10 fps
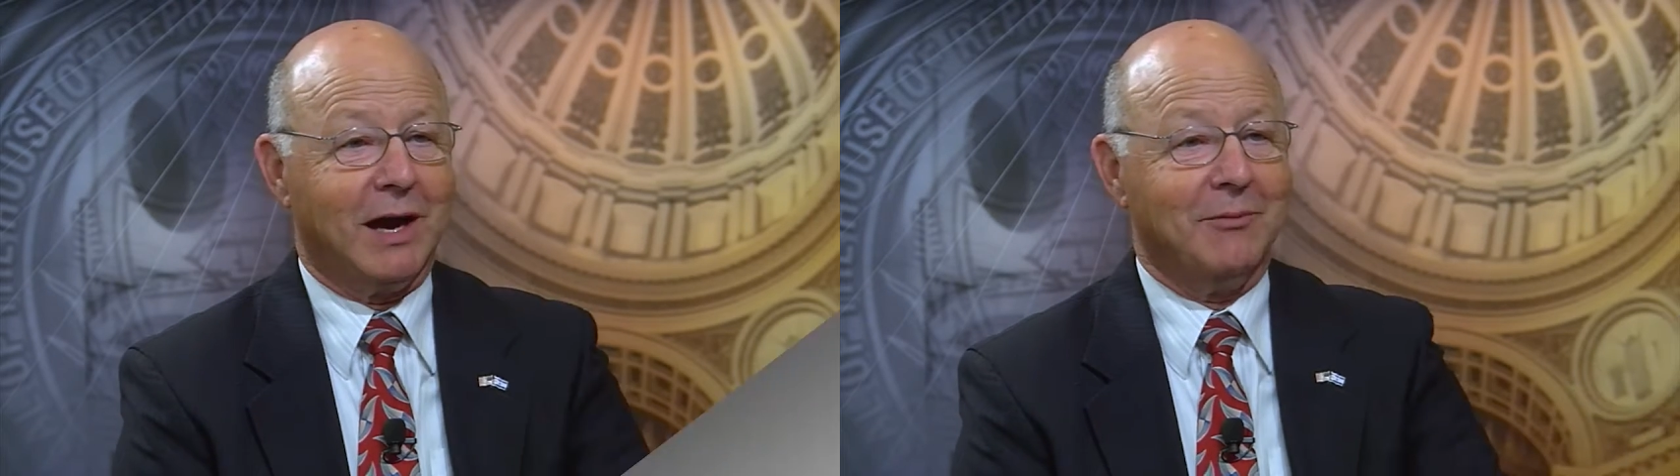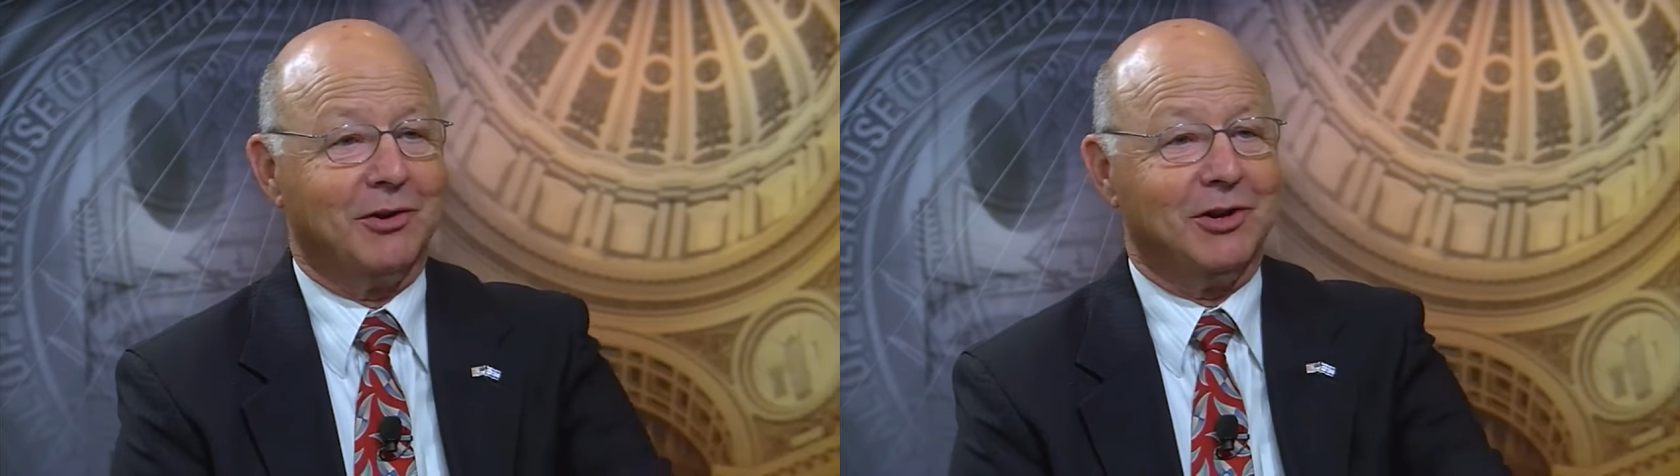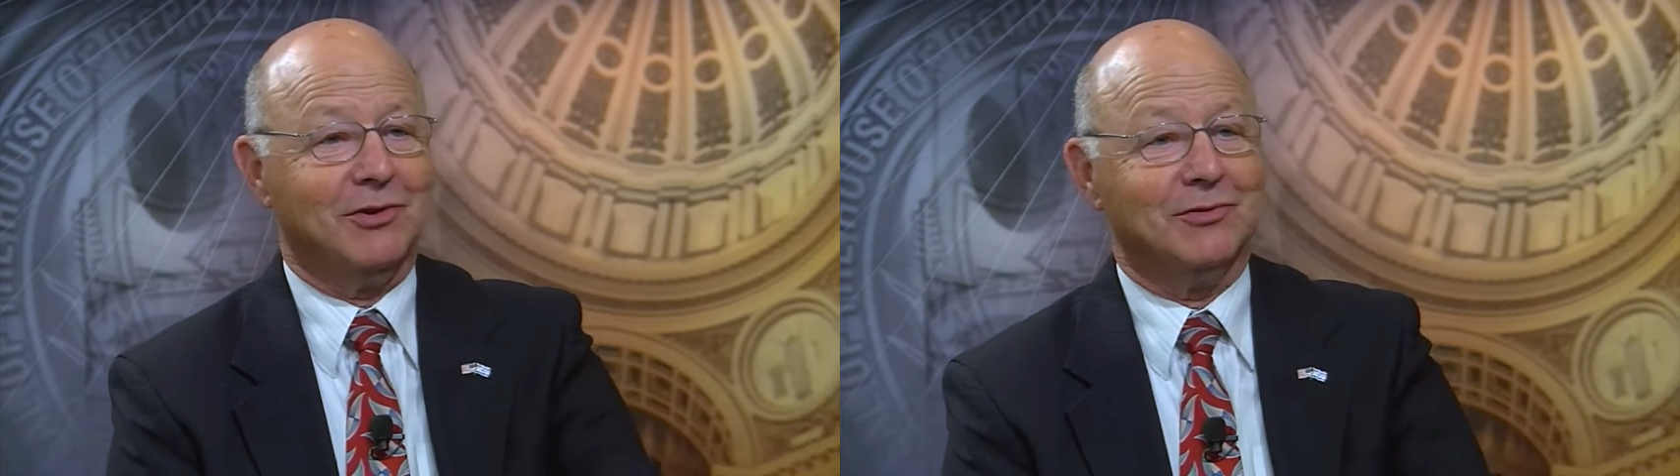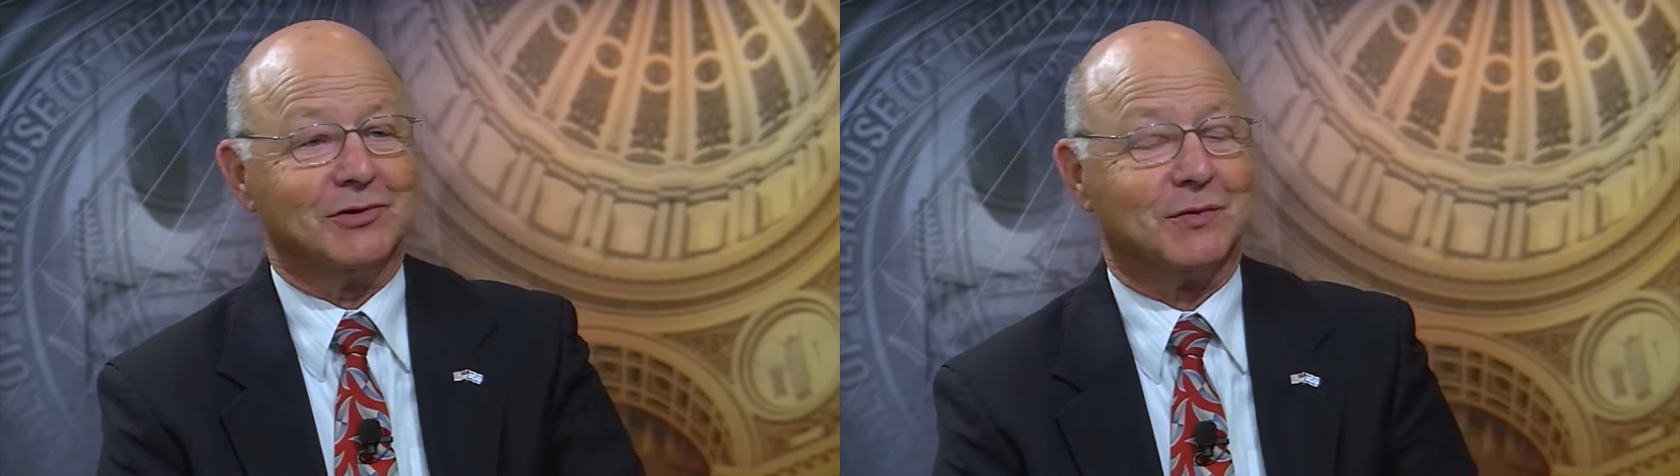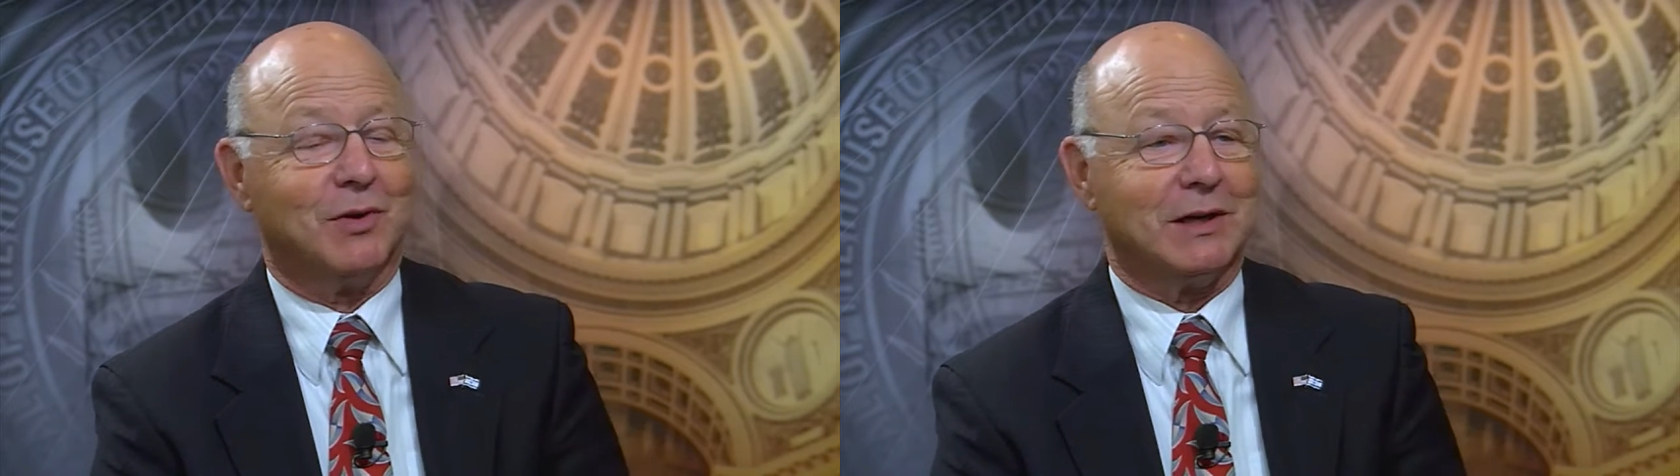I'm going to
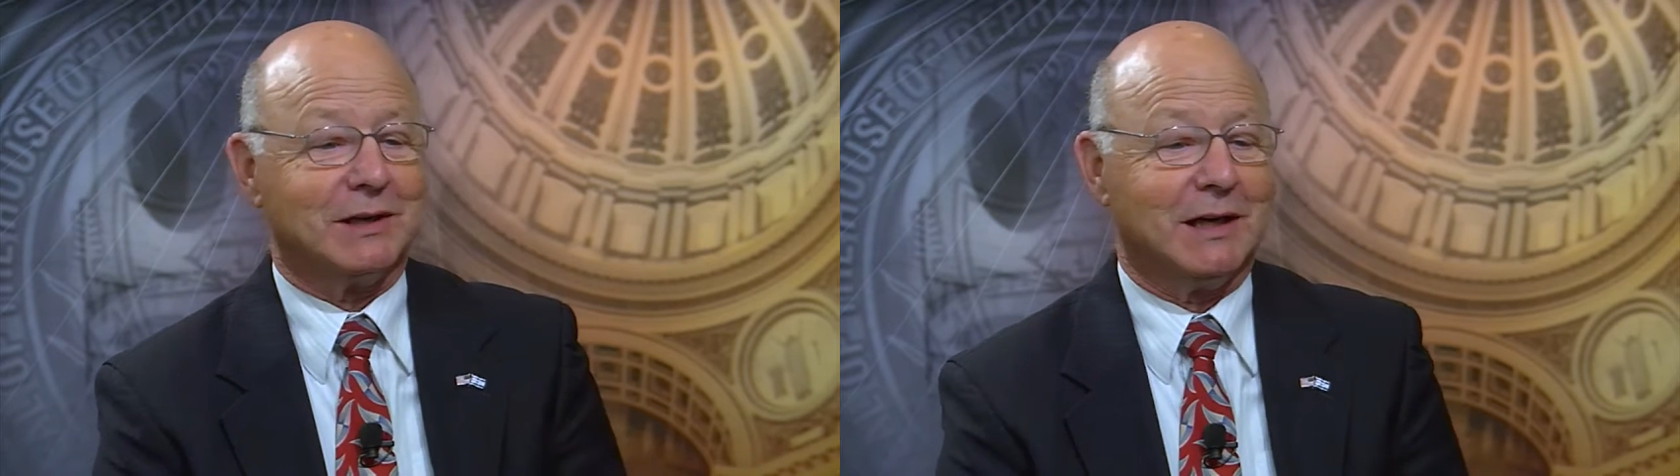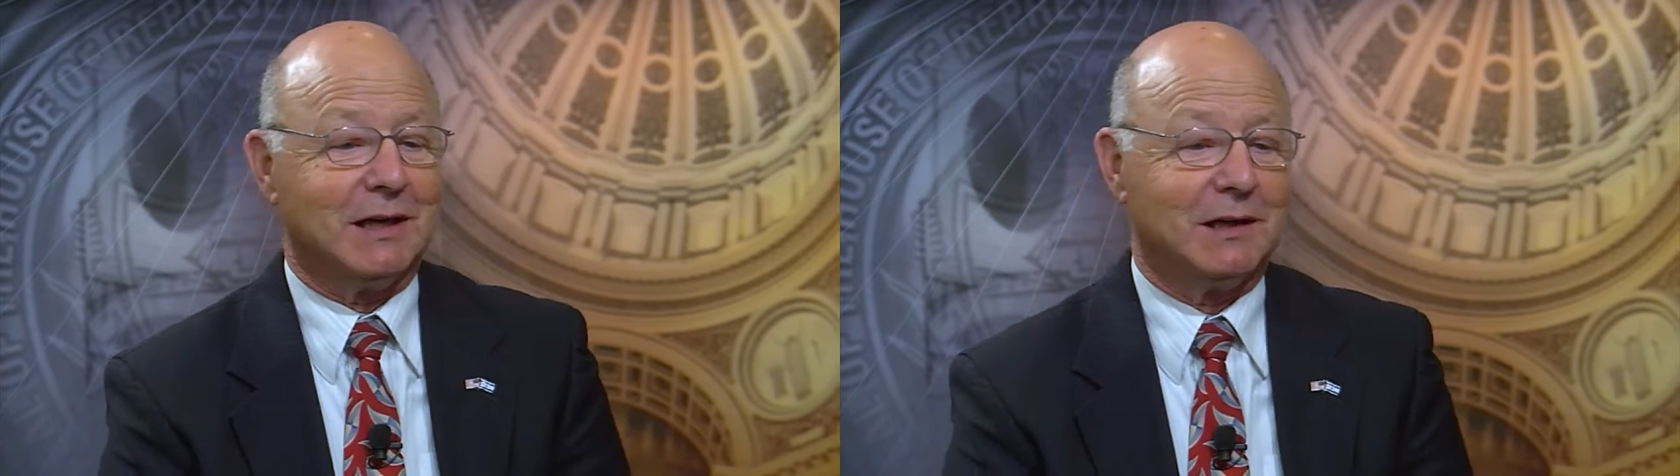use what